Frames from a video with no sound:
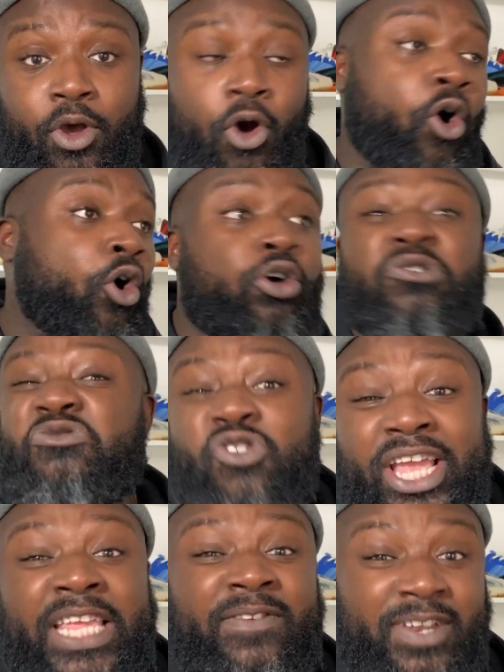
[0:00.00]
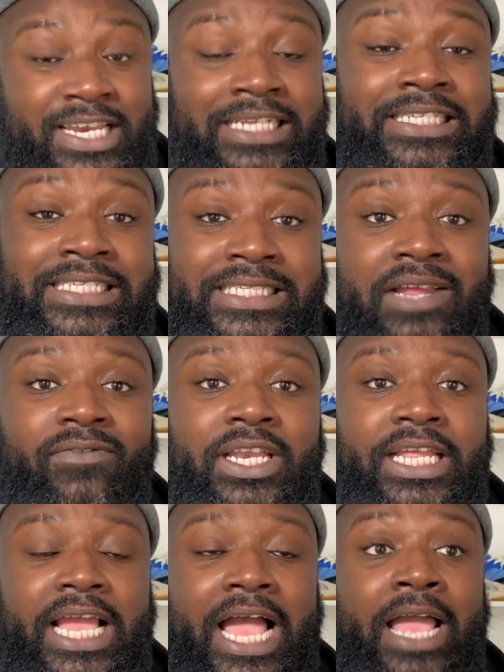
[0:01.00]
or not even
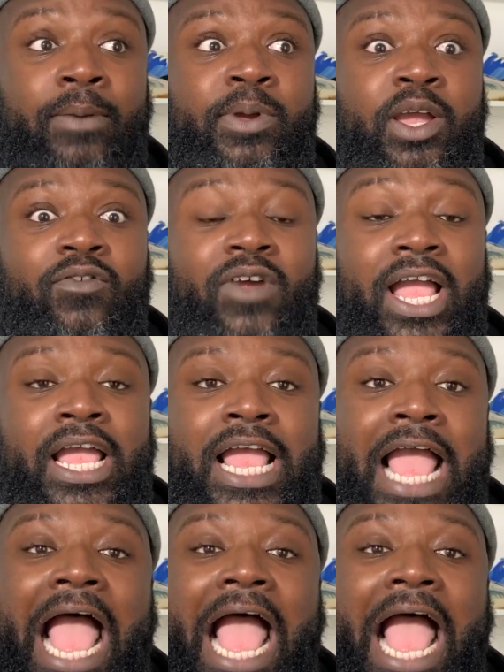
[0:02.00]
necessarily hype, right?